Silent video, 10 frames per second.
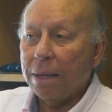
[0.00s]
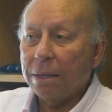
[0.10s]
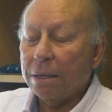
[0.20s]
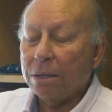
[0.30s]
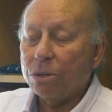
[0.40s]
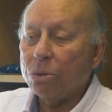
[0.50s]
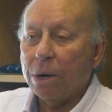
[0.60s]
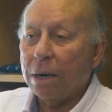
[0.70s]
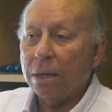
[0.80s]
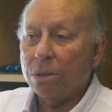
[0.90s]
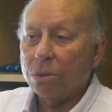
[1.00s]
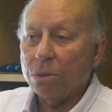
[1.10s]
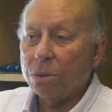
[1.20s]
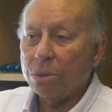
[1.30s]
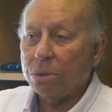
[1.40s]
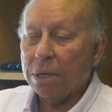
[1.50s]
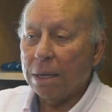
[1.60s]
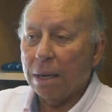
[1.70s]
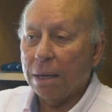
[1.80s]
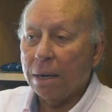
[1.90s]
It's, it's, too early to, to
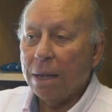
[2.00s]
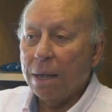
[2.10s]
say that.